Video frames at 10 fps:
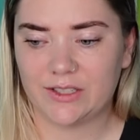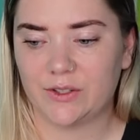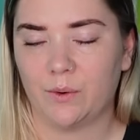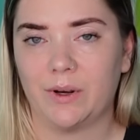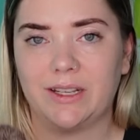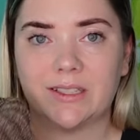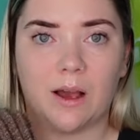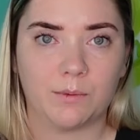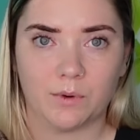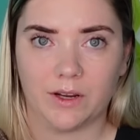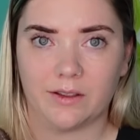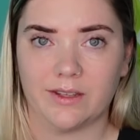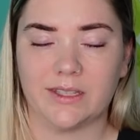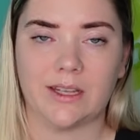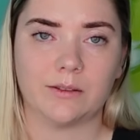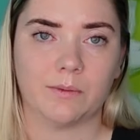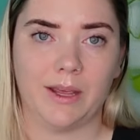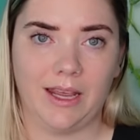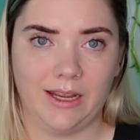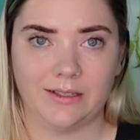So when I stopped working on this, that's when
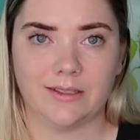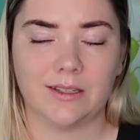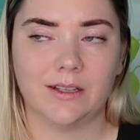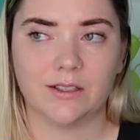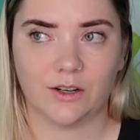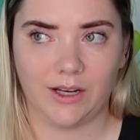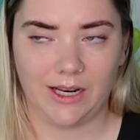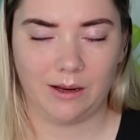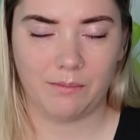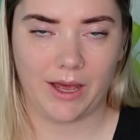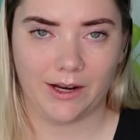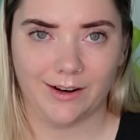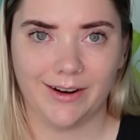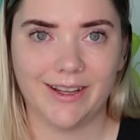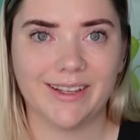my hands started getting better.